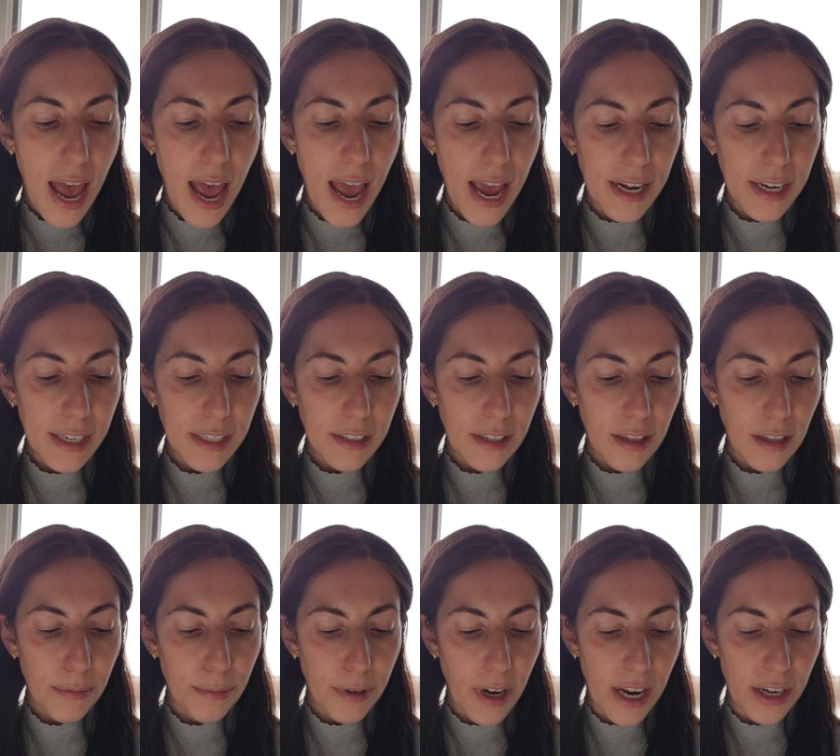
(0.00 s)
Adding to
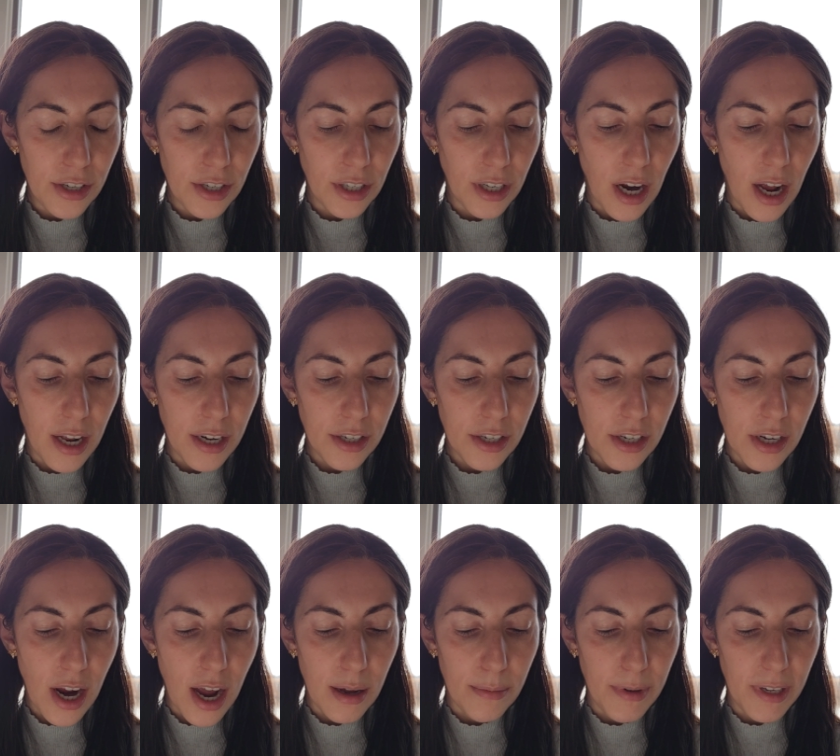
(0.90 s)
the pressure, on
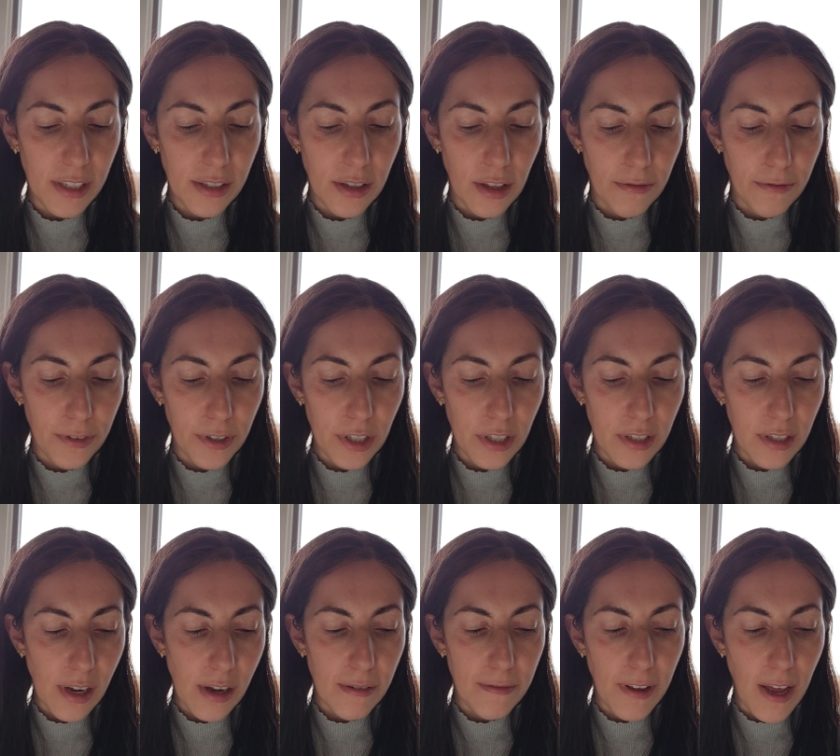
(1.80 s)
Shabbos, the
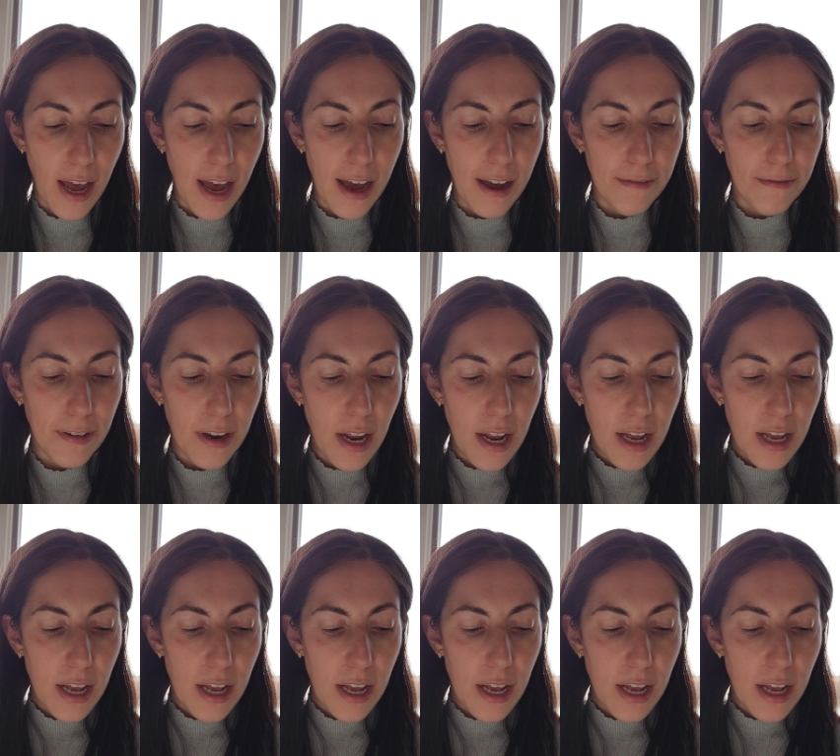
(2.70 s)
1st of Av,